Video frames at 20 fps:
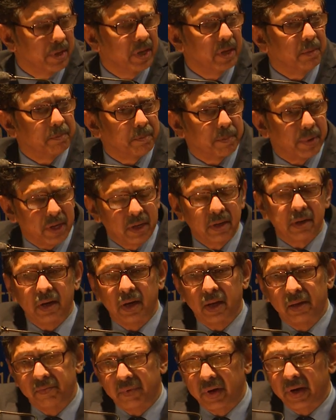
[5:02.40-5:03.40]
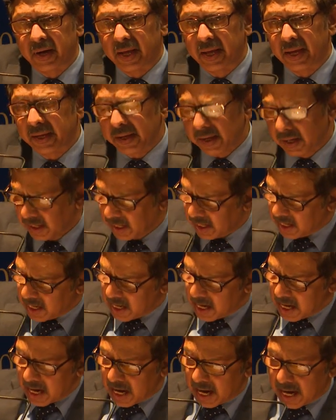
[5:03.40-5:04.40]
being printed every day.
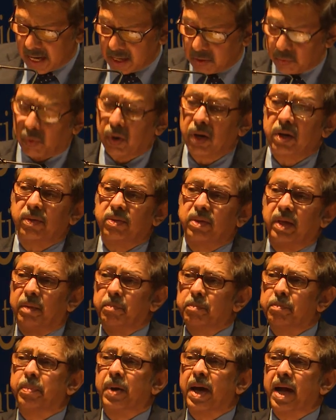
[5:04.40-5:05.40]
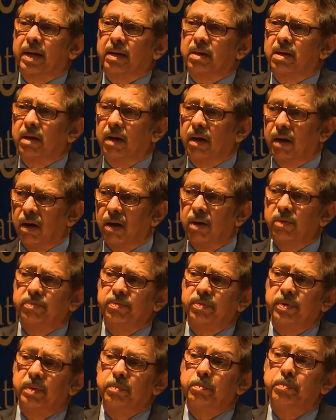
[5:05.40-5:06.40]
And what is the impact
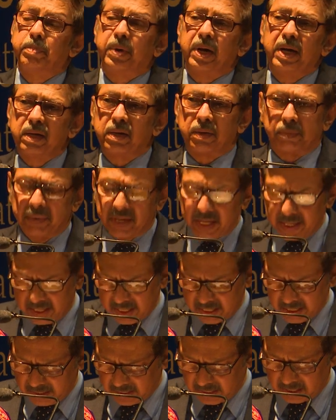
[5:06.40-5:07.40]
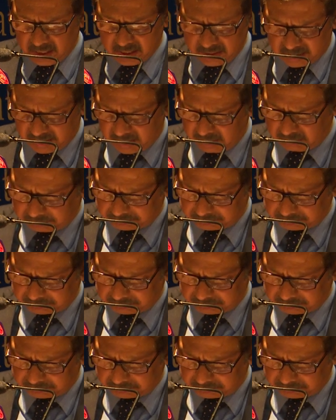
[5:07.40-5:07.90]
of print media in the country?